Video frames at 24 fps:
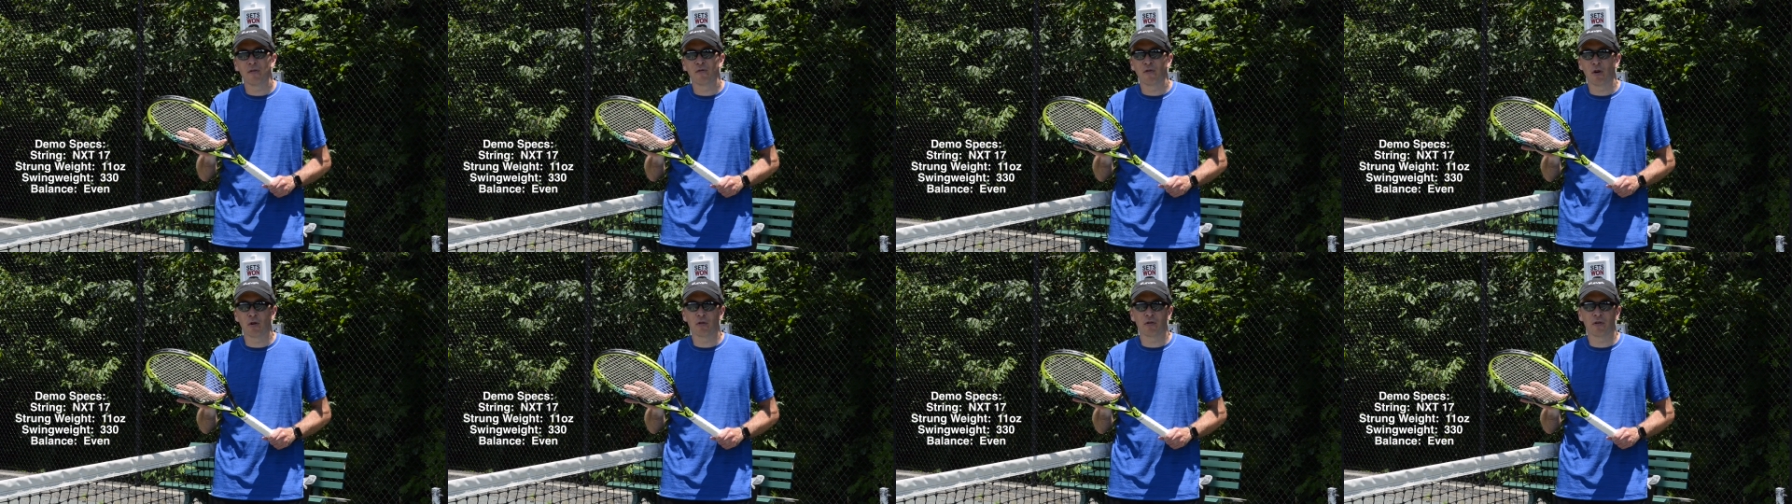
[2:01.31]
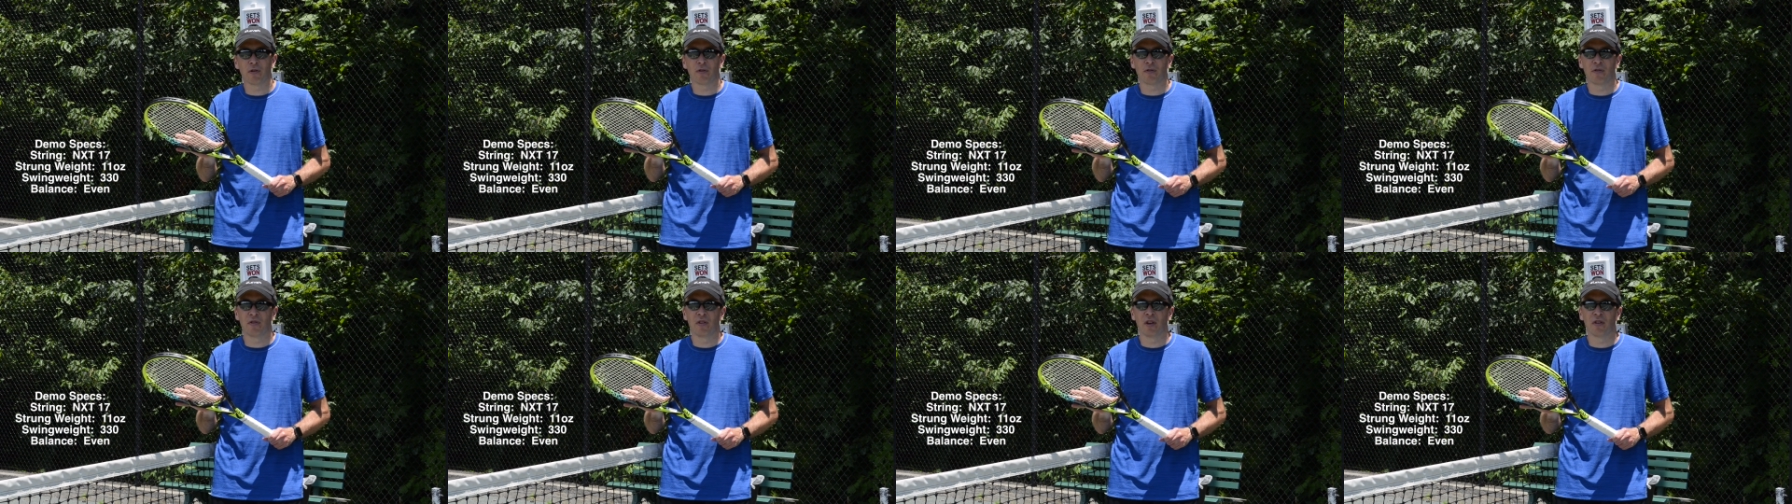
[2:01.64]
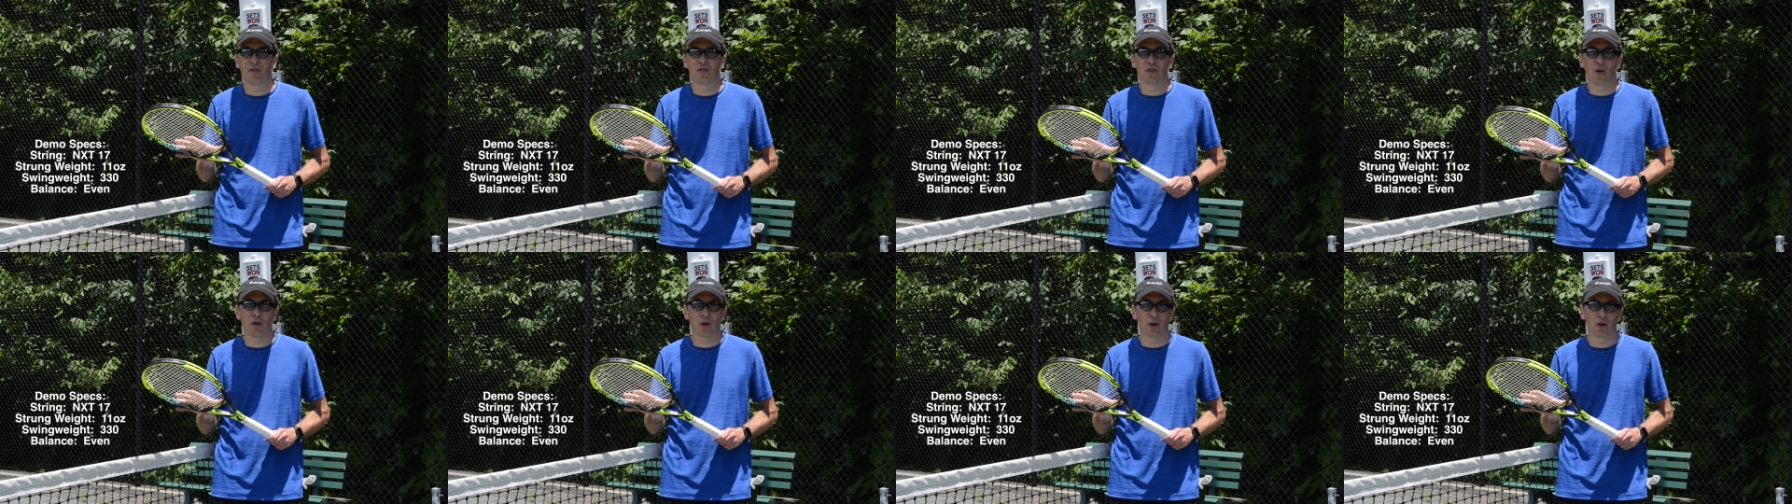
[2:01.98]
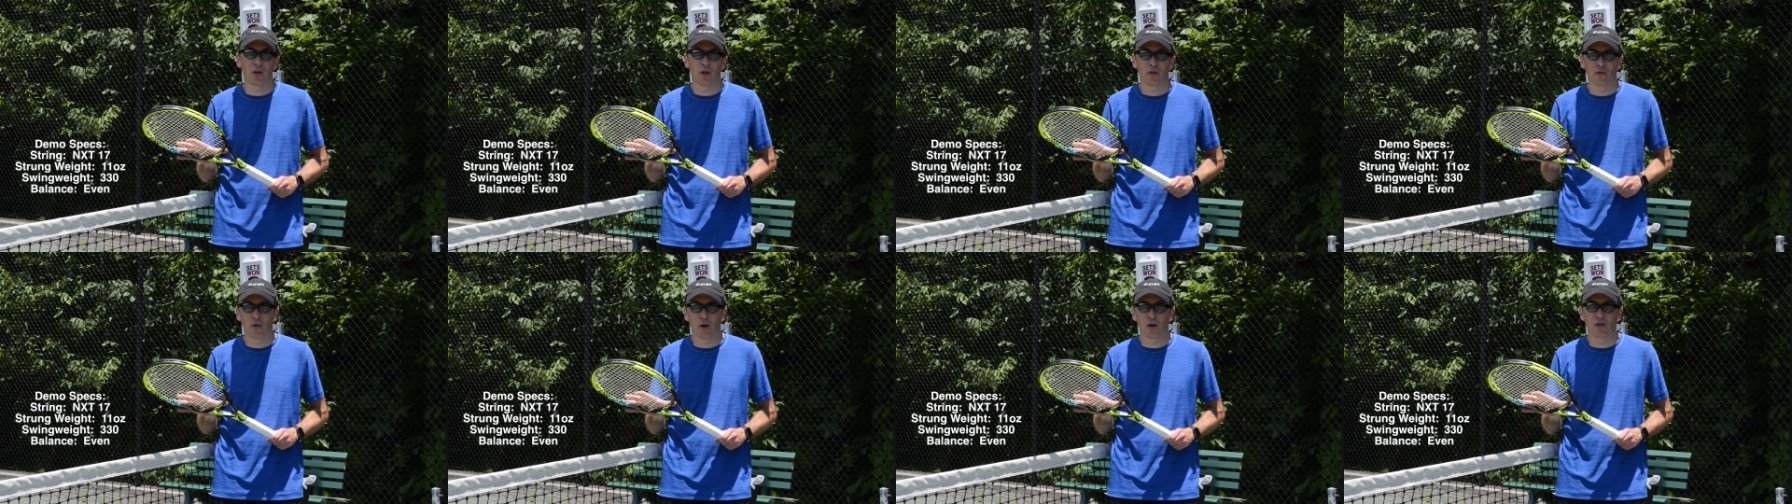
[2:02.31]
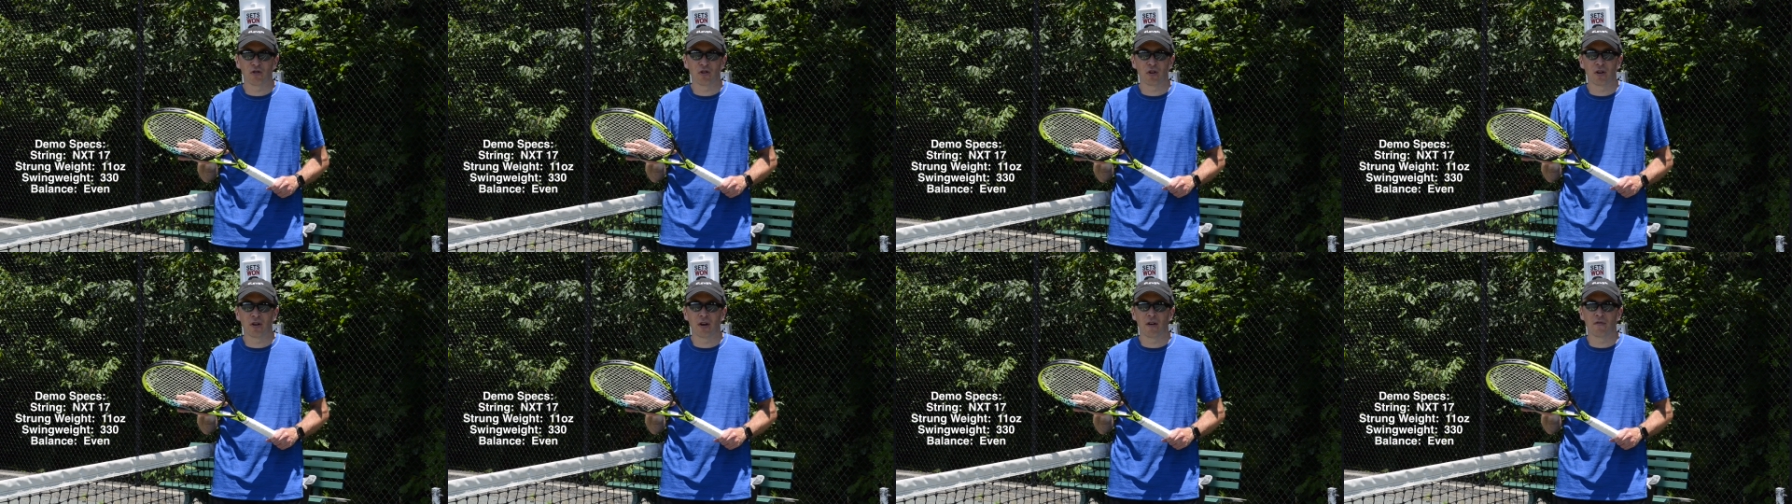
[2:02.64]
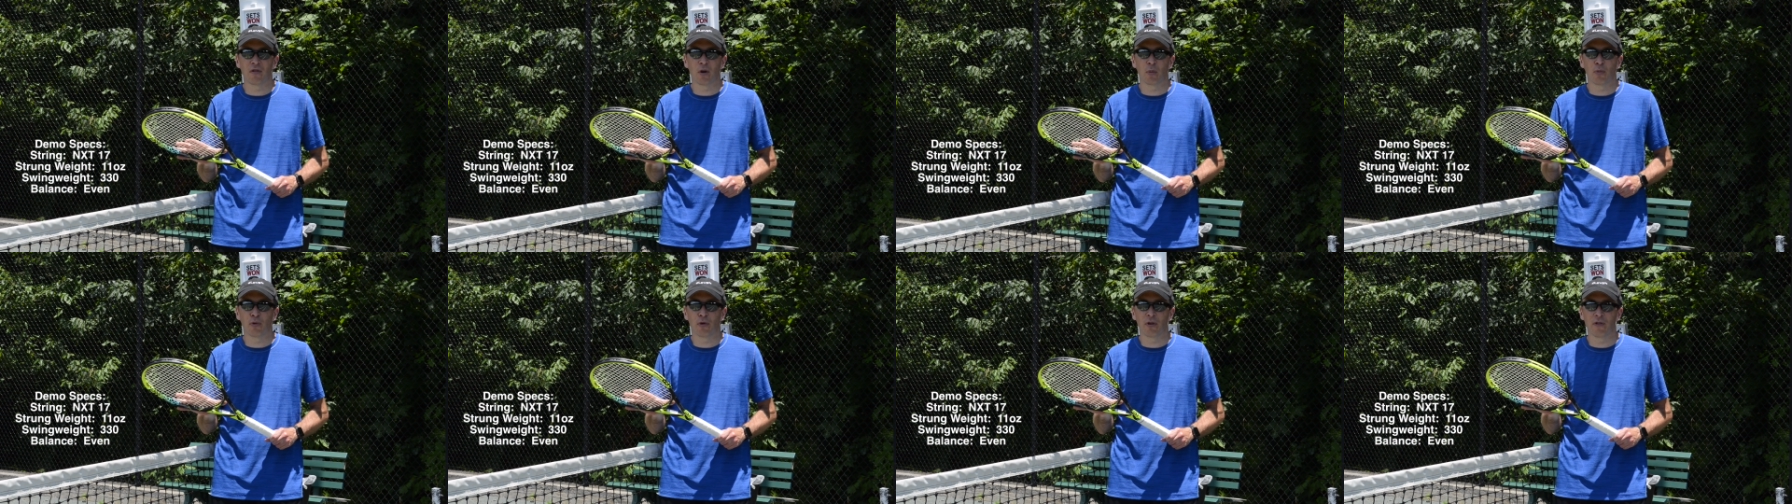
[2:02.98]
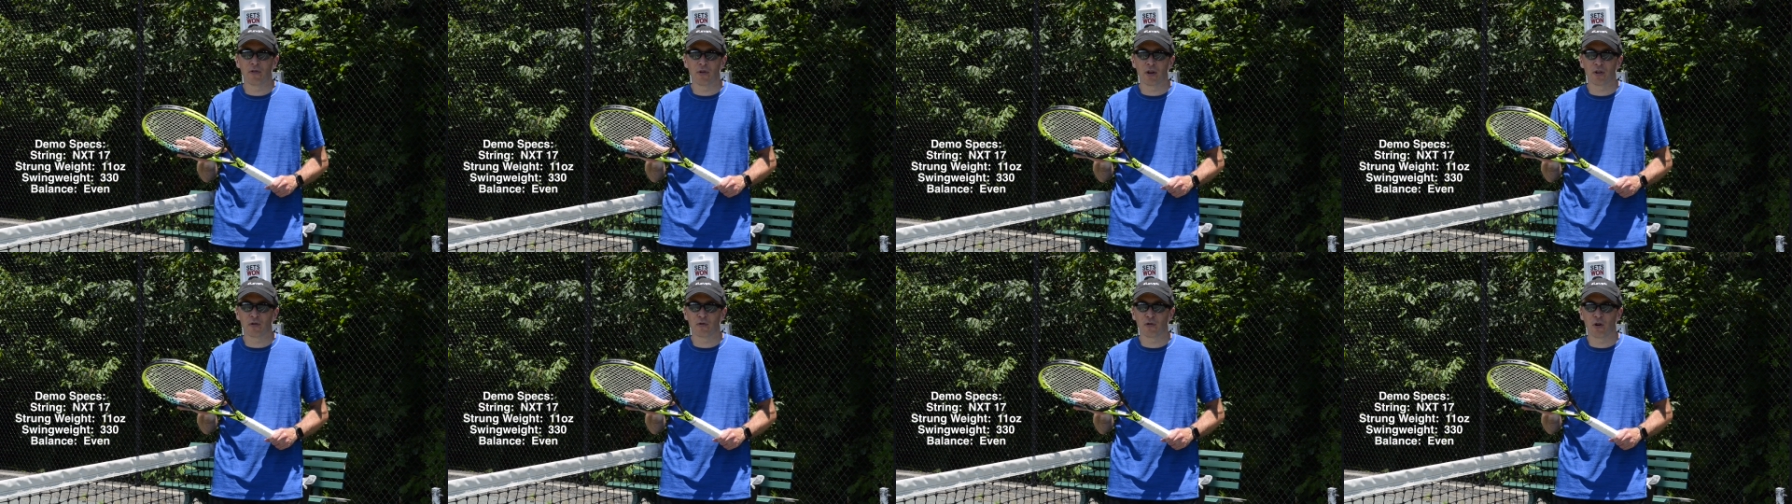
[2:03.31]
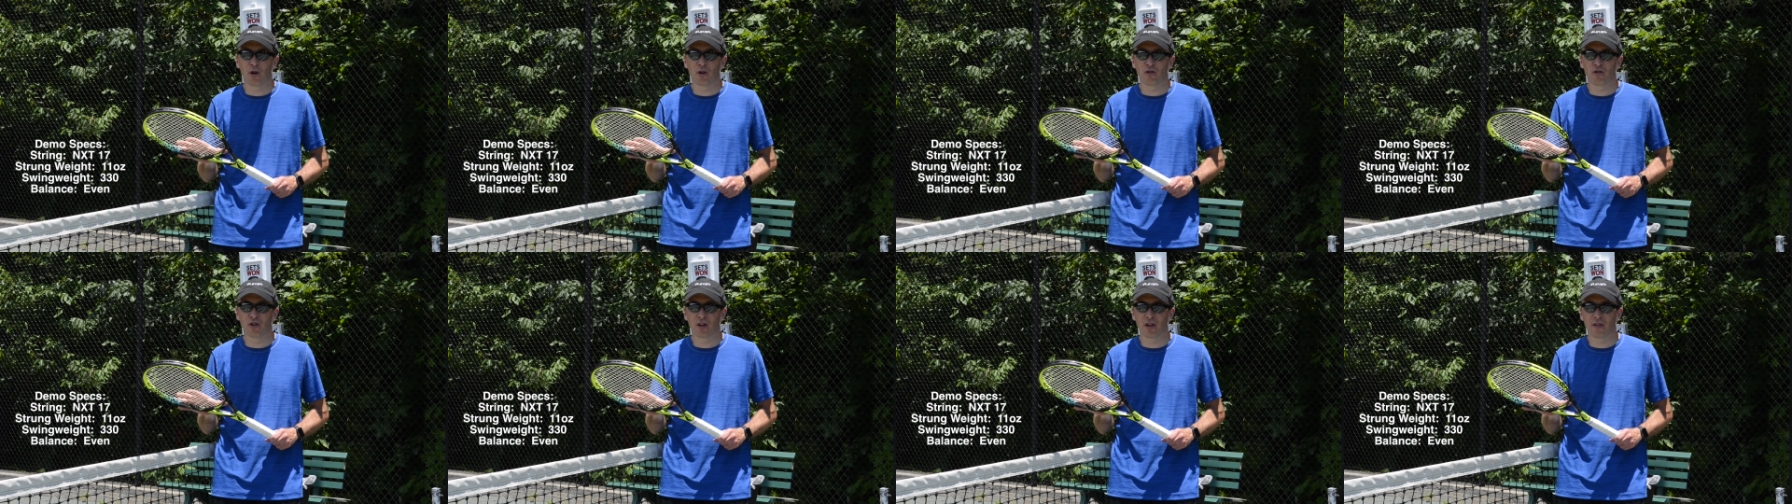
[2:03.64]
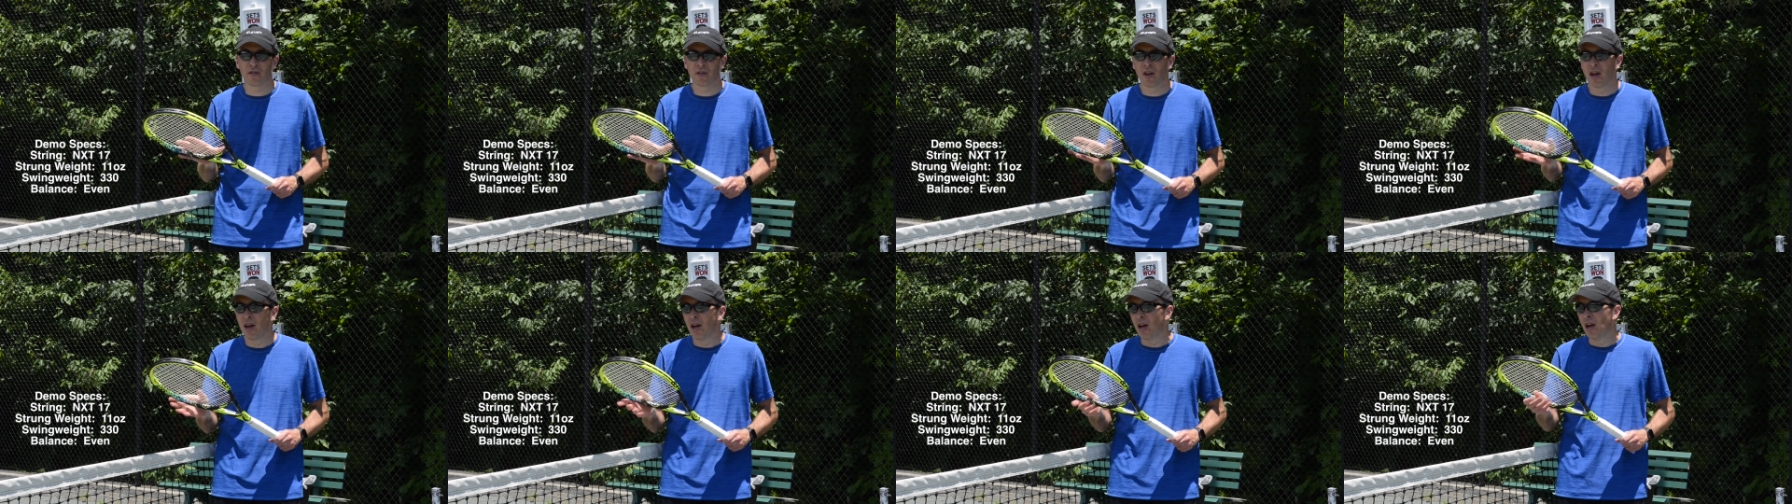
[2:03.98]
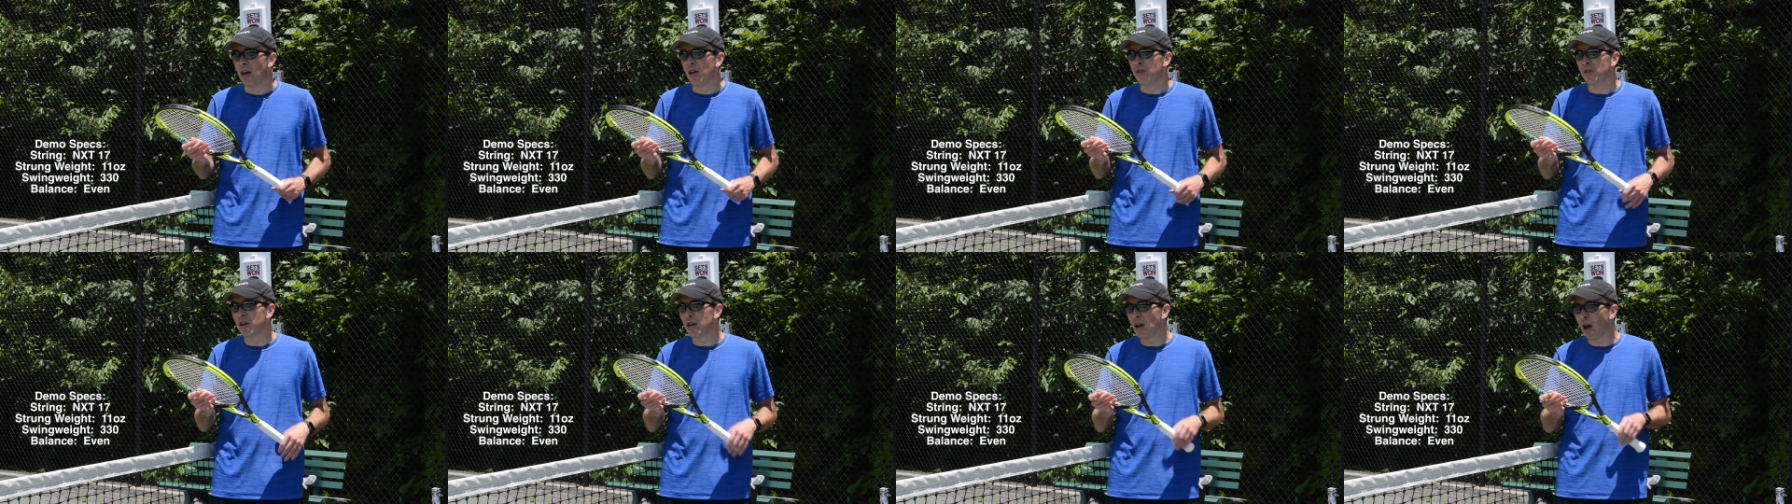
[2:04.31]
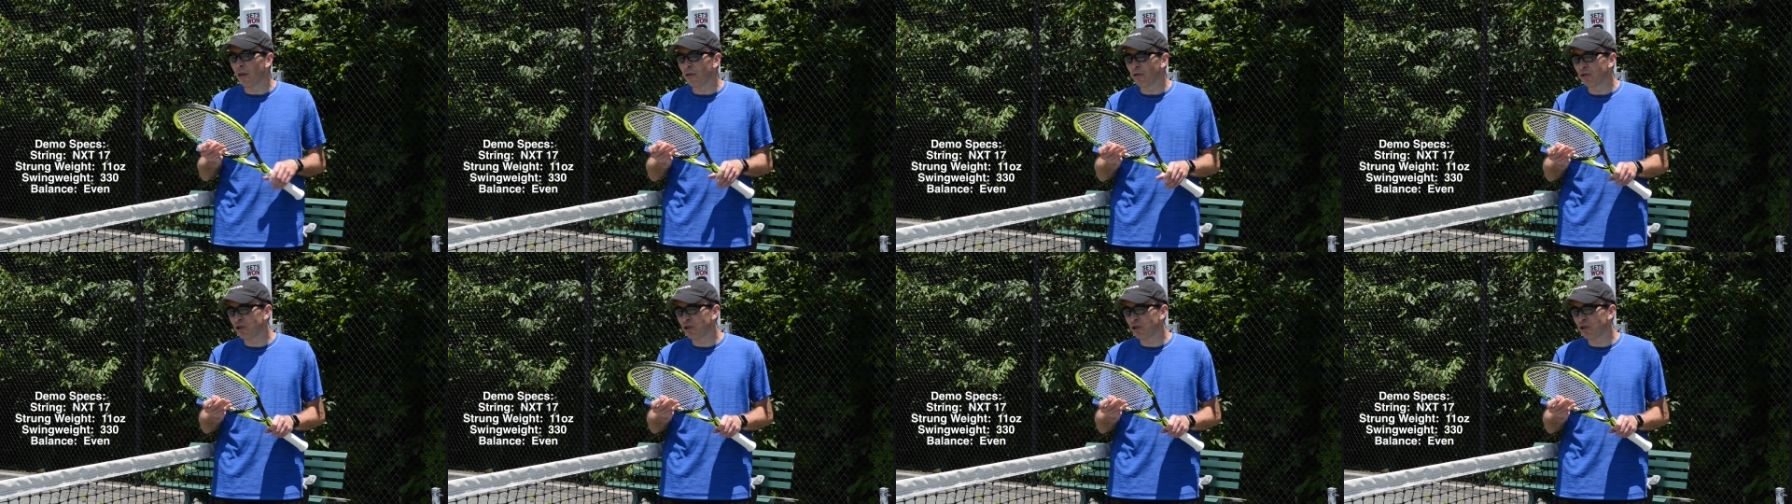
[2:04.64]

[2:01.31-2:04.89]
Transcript: versus the circular version of the previous versions. The other